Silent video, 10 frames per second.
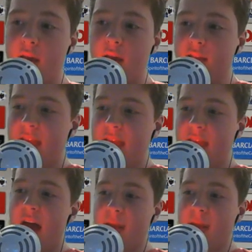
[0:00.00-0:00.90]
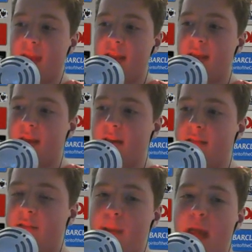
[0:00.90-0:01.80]
So yeah, I mean,
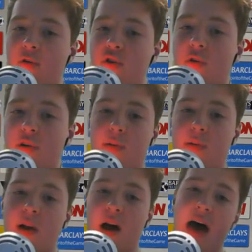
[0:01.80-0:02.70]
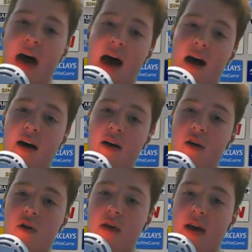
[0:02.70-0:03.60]
to be outscoring someone like that,
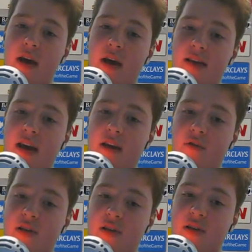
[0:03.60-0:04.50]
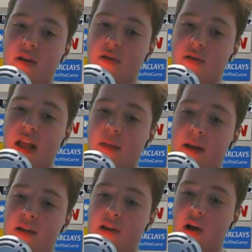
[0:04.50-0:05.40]
who's seen to be
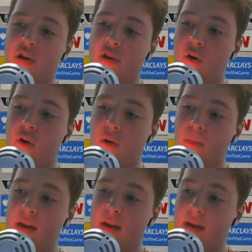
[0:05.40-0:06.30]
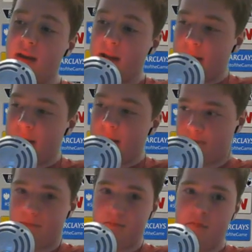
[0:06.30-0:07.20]
in such good form, then
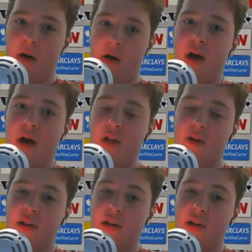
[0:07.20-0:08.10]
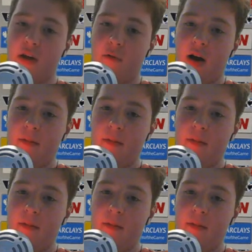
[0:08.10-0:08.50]
he must be doing something right.